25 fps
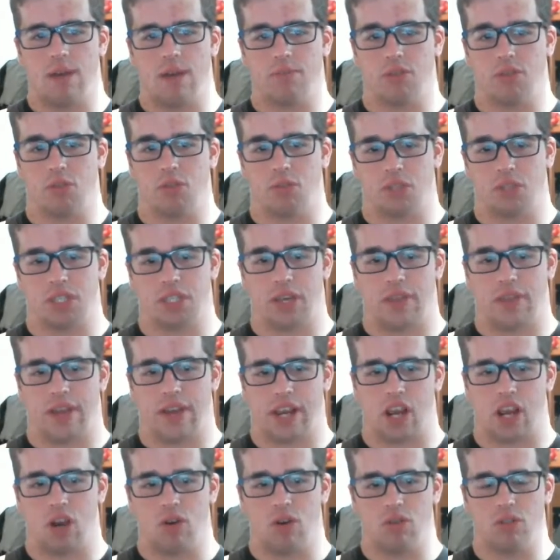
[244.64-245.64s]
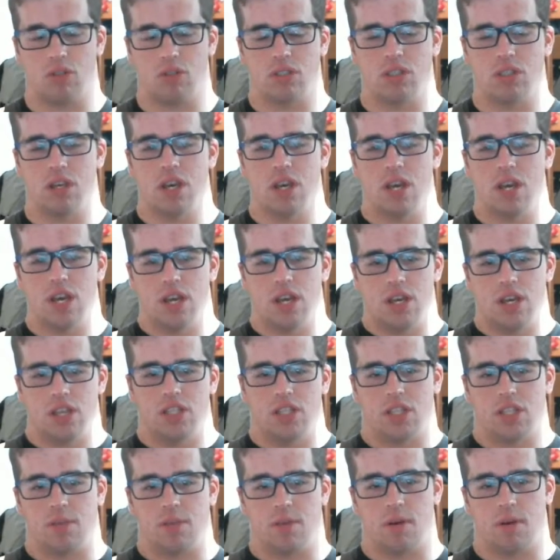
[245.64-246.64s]
so we'll see how that goes.
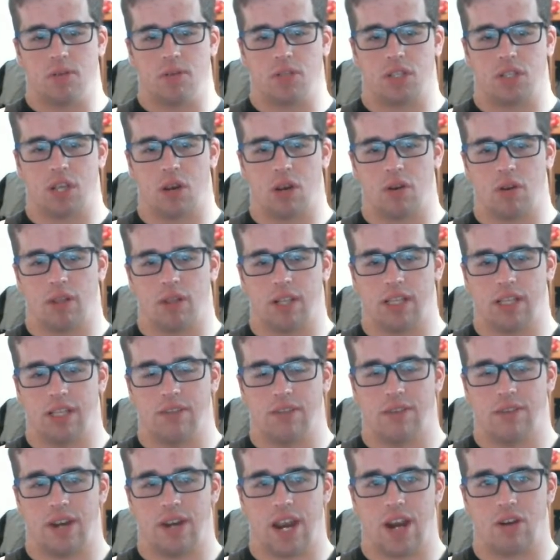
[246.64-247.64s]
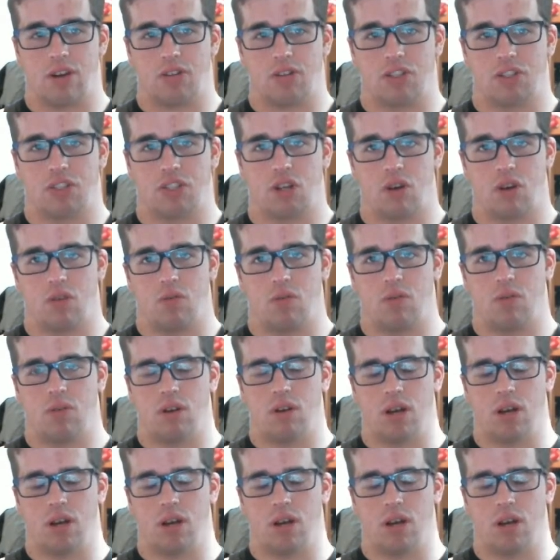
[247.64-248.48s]
Supposed to go to the Cleveland air show